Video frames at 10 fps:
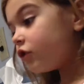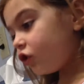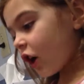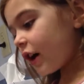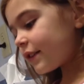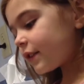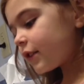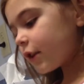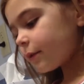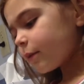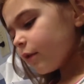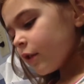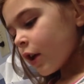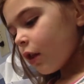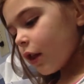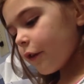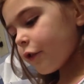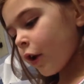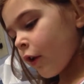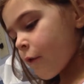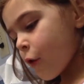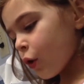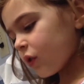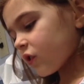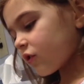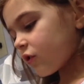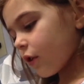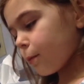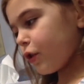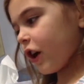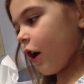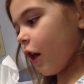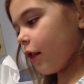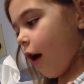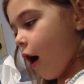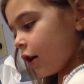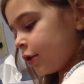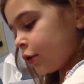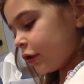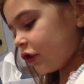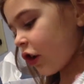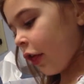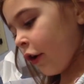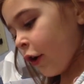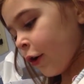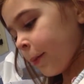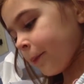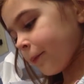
just lived in a forest. They got along to each other.